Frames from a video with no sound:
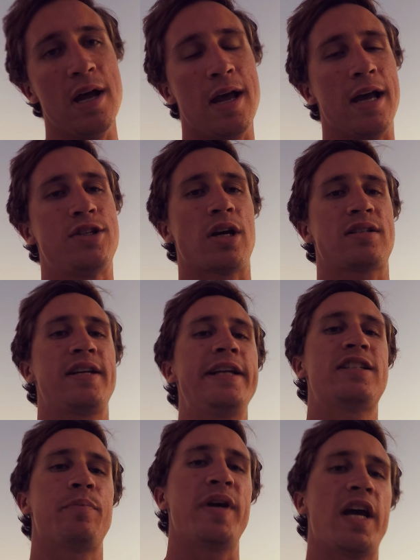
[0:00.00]
It just needs
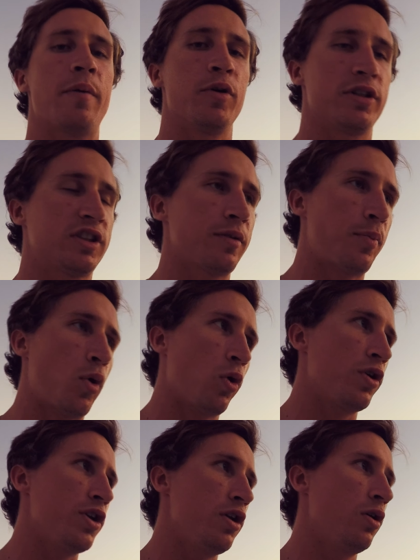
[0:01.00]
to be able to
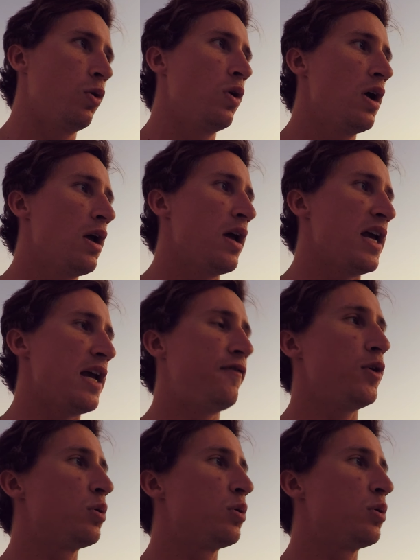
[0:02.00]
support you if you